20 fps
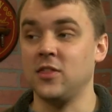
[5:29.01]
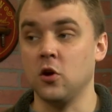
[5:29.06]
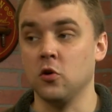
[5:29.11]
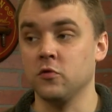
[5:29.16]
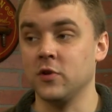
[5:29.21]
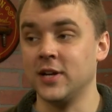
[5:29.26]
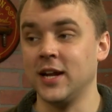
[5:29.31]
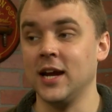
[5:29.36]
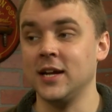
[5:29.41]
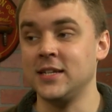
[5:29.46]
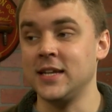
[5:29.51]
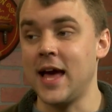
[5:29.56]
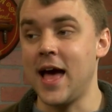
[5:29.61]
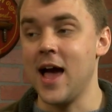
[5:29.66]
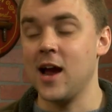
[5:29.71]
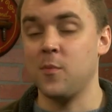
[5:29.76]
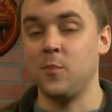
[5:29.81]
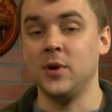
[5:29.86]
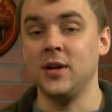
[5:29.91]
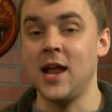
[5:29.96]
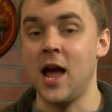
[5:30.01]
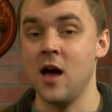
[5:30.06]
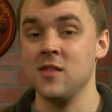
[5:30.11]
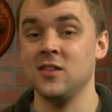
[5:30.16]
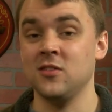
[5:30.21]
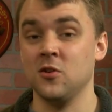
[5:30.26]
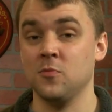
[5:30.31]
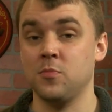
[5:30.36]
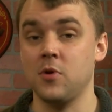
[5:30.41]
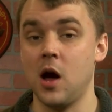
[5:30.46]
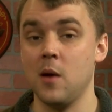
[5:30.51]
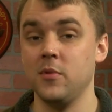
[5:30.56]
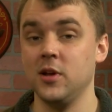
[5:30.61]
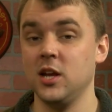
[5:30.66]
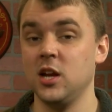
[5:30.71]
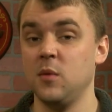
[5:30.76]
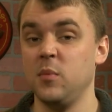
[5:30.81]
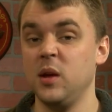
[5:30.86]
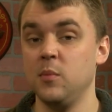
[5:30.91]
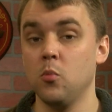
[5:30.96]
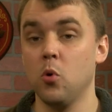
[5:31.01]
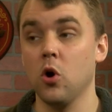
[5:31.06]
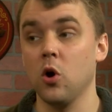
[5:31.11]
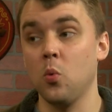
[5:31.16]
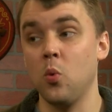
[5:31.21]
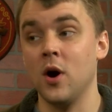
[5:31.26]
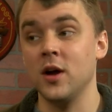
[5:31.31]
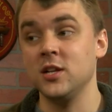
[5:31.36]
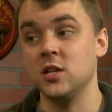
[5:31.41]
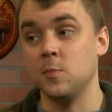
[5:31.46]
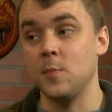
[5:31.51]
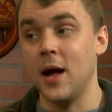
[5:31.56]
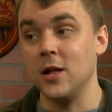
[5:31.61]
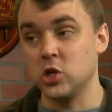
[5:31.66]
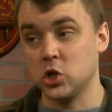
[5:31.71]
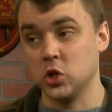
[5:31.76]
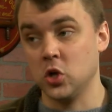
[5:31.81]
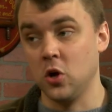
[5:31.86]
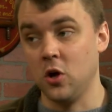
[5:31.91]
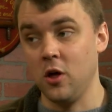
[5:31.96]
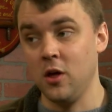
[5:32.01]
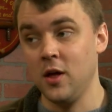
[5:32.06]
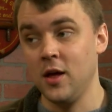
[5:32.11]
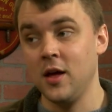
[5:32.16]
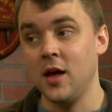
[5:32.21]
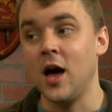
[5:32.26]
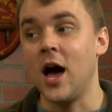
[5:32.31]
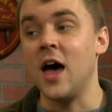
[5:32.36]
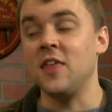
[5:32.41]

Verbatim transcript: their running attack, but now that they're probably going to be more one dimensional, right.